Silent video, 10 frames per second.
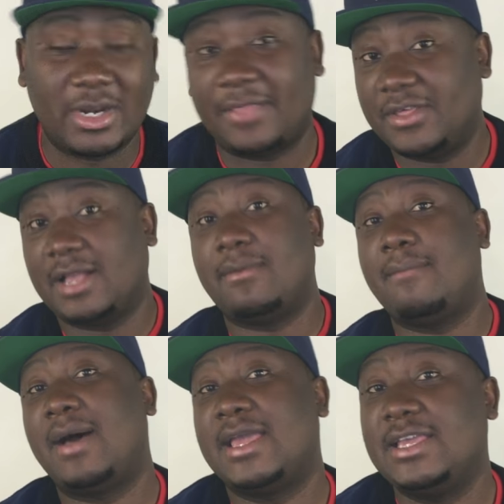When I think
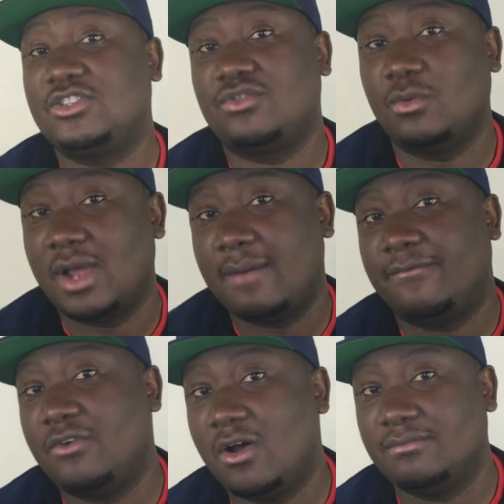about my history, where I'm
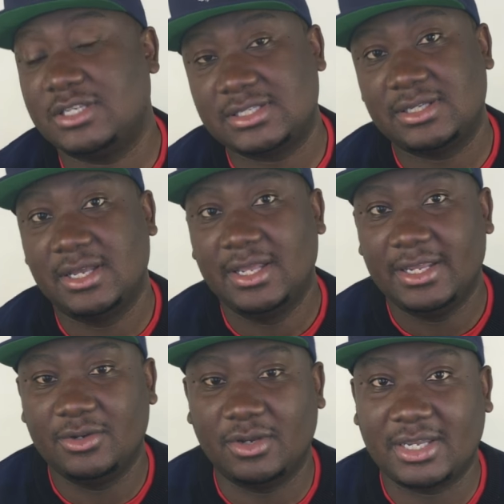from, just
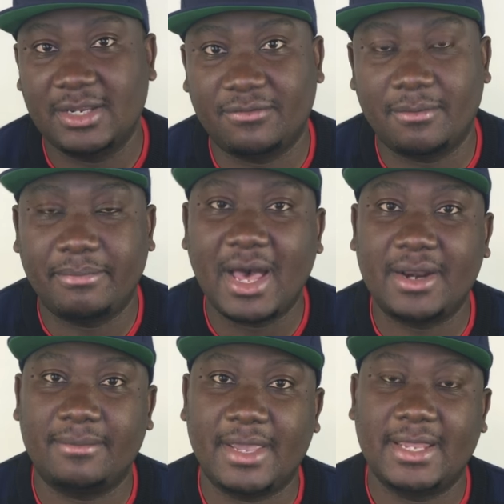you know, a kid from
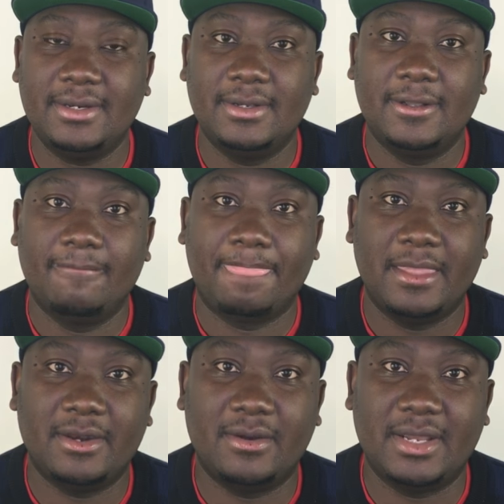Mbare, man.
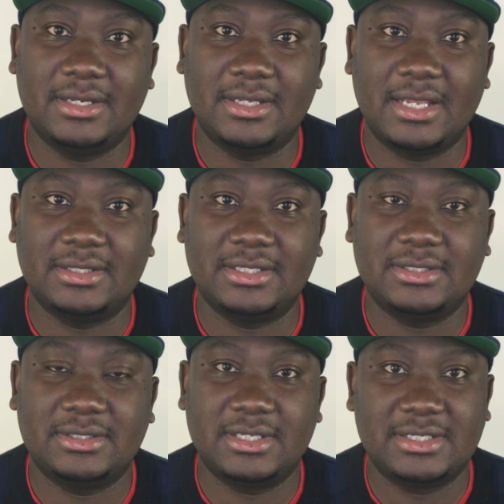You know, and and
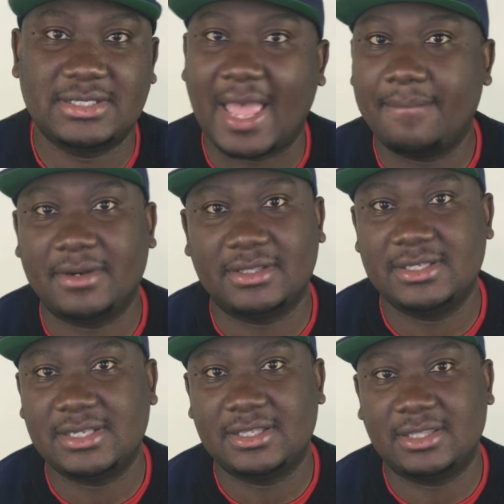this this is happening.
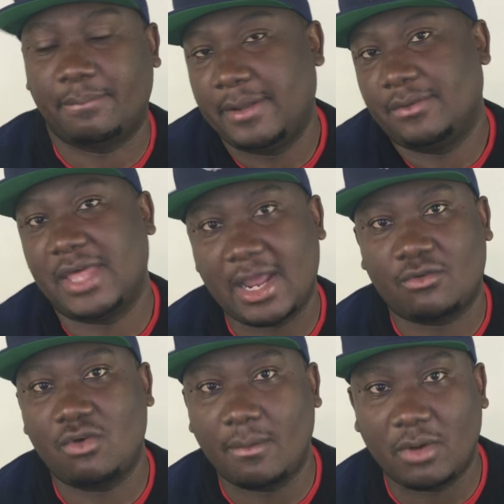These are the people that I
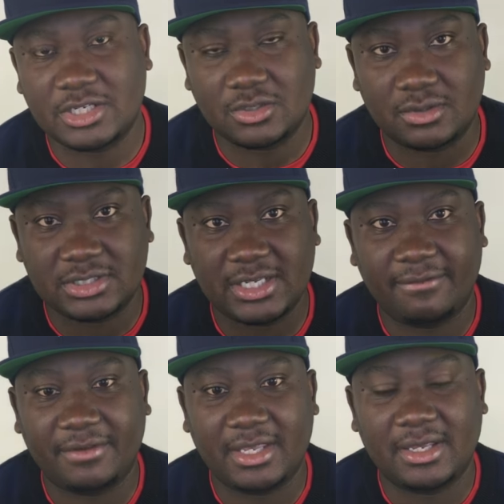grew up watching on
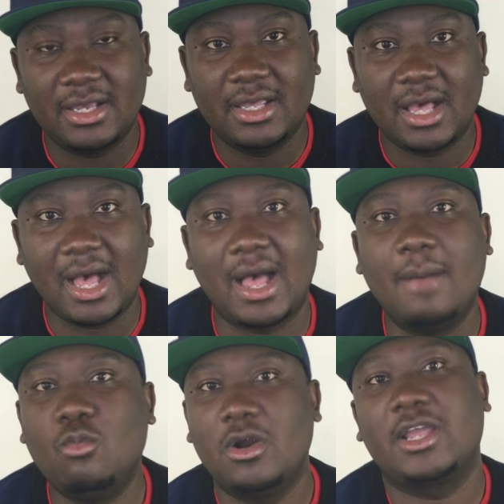TV
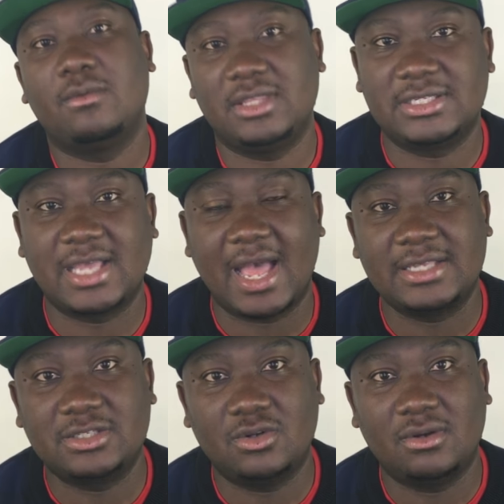I, am working with these
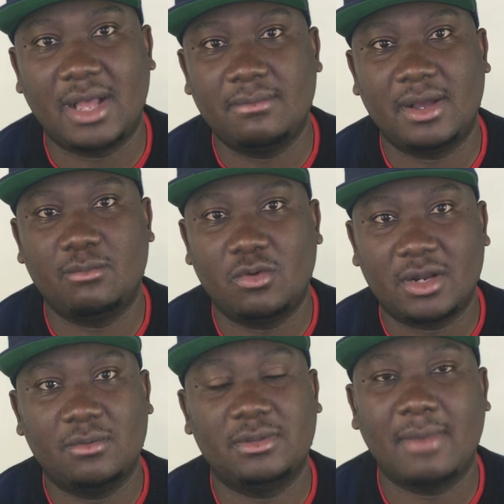guys. You know, I'm, I'm
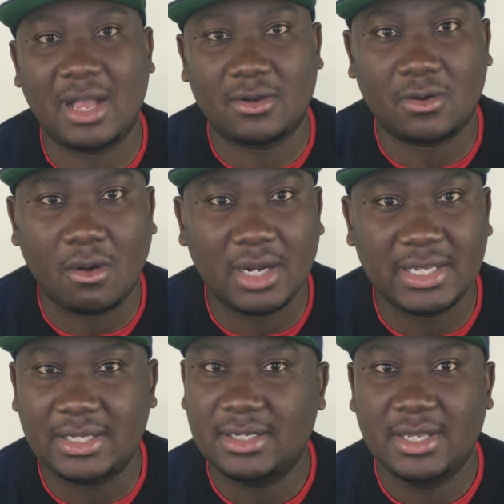working with Michael
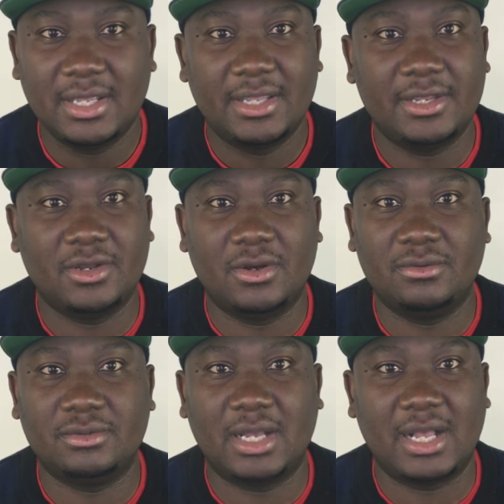Colyar, you
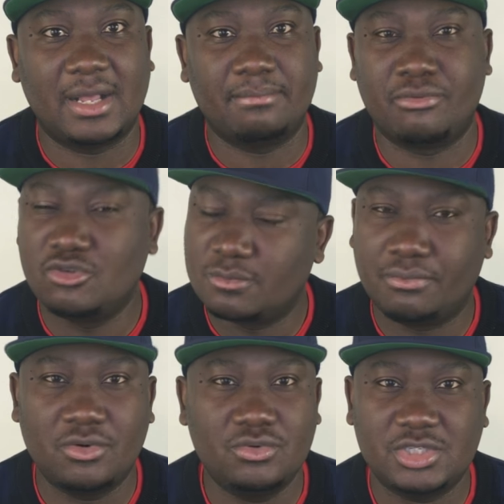know, uh, Bruce
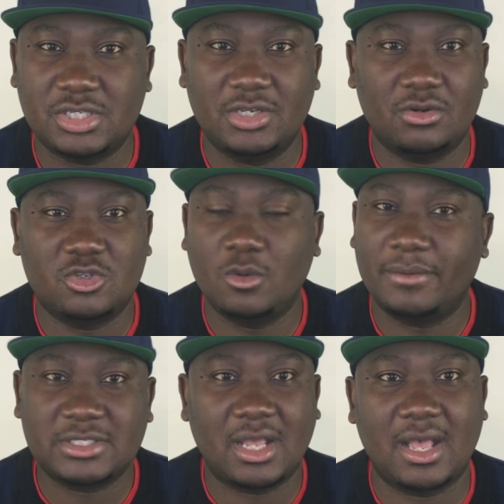Bruce, you know,
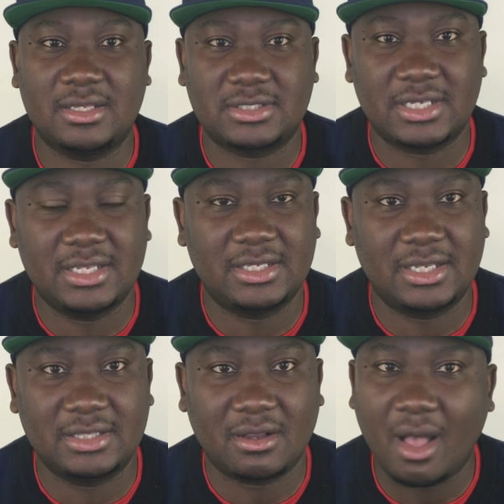superstars in,
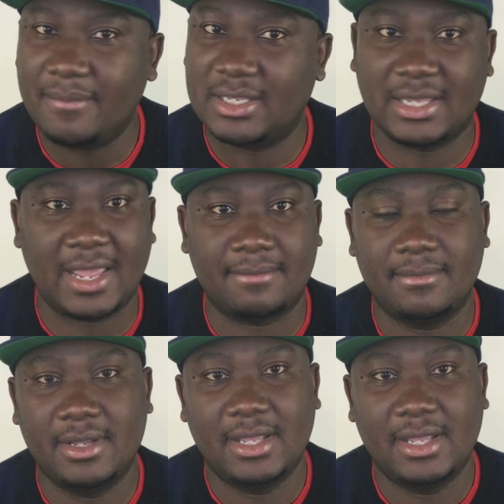in the comedy game.